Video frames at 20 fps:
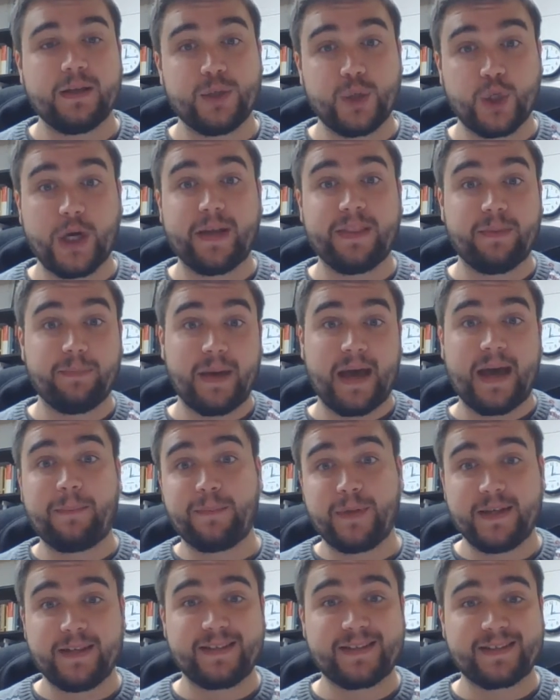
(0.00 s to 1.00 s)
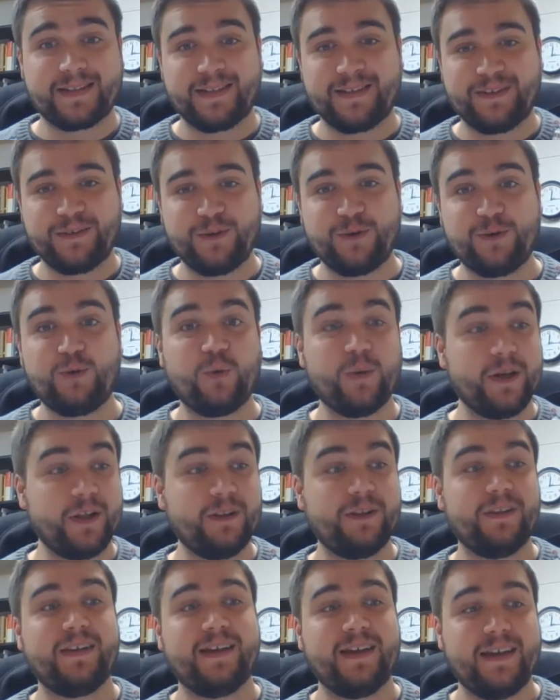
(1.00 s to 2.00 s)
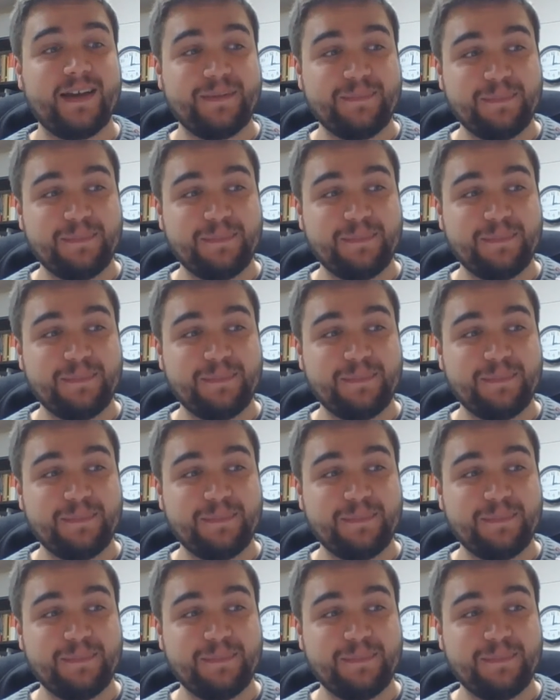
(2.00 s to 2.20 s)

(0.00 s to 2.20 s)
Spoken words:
John the Baptist, who will